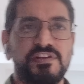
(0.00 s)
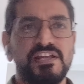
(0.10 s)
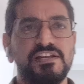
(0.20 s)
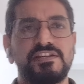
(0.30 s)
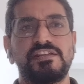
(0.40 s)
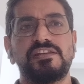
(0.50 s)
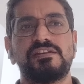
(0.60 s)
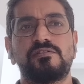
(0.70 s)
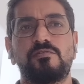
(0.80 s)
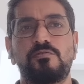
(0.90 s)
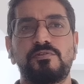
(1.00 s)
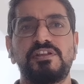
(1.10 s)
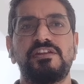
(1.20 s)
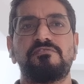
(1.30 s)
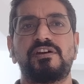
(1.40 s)
reality in
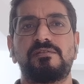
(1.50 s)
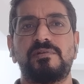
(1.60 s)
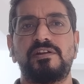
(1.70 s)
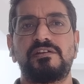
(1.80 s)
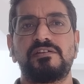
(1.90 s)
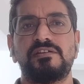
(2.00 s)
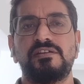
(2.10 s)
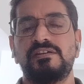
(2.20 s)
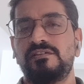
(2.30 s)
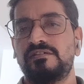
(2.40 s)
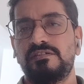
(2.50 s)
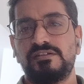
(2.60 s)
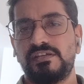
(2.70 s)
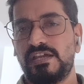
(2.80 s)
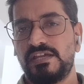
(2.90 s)
OT environment,
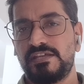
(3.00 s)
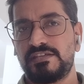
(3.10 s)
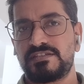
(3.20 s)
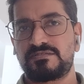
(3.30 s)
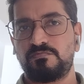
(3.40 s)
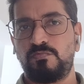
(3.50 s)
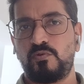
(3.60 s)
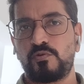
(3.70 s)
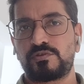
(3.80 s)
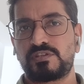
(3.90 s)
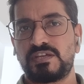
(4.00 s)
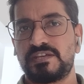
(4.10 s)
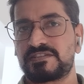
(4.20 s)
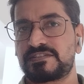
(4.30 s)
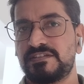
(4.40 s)
AI is both
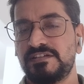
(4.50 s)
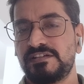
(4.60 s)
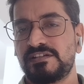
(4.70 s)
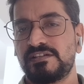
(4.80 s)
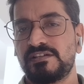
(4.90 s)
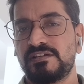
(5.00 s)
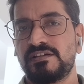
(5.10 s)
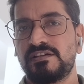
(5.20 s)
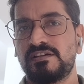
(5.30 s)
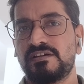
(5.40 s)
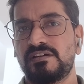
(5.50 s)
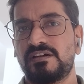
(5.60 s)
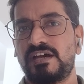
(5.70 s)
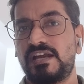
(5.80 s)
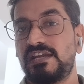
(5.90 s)
a shield
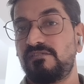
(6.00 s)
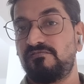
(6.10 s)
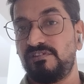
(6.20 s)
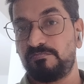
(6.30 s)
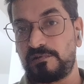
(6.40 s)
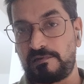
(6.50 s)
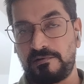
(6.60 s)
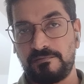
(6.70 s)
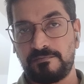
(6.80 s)
and a weapon.